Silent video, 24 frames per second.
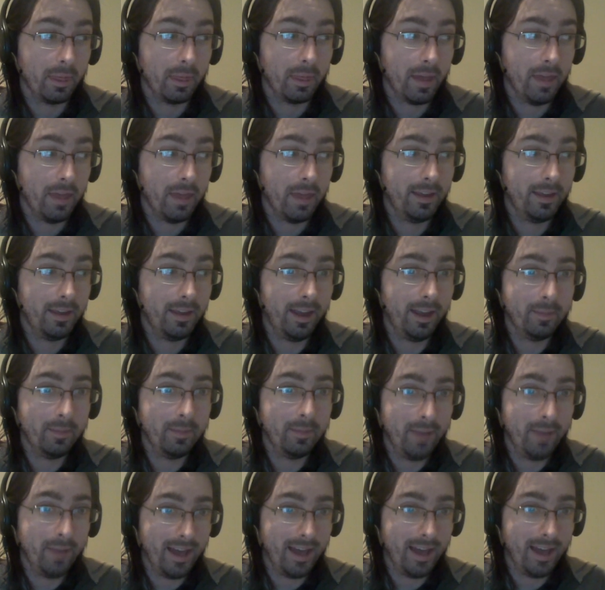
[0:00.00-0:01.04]
The
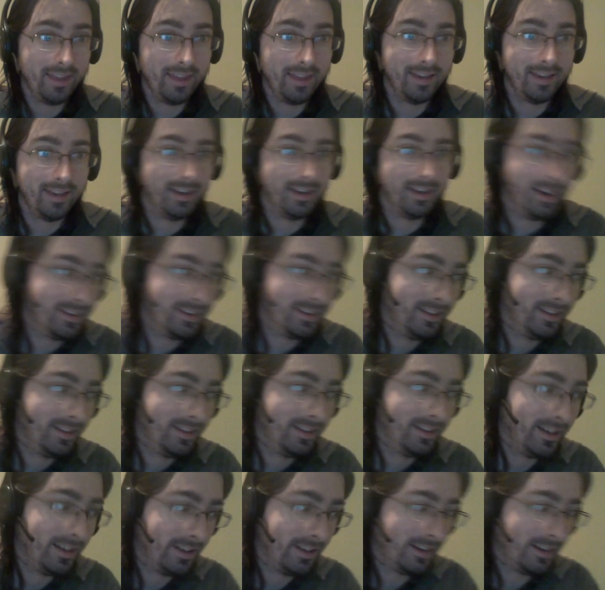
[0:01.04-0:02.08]
empathic connection
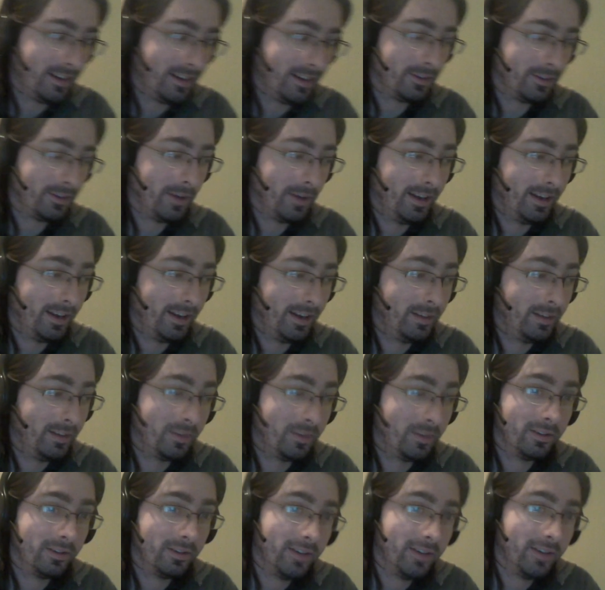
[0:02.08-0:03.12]
that Josh Rain and
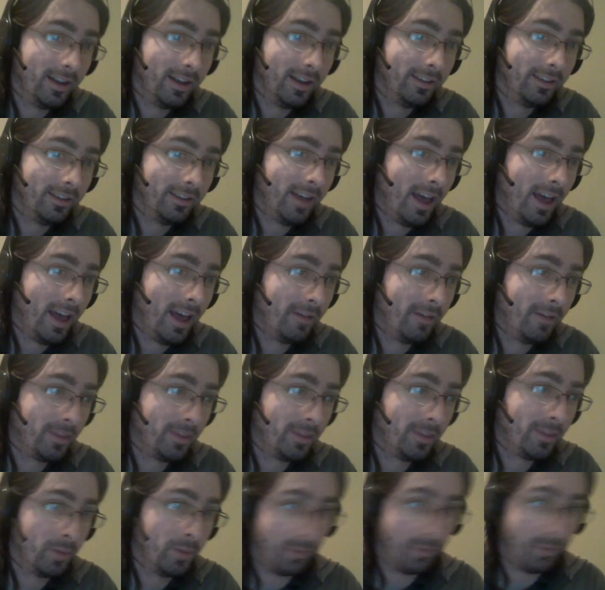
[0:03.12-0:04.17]
Mr. Silas have the
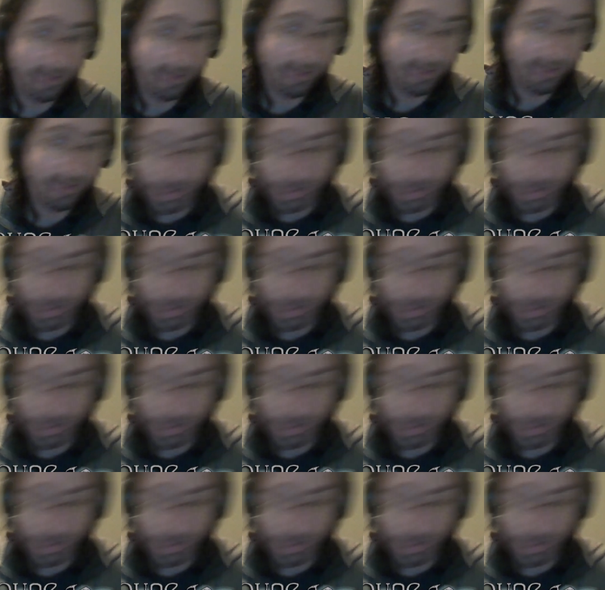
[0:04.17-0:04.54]
moment as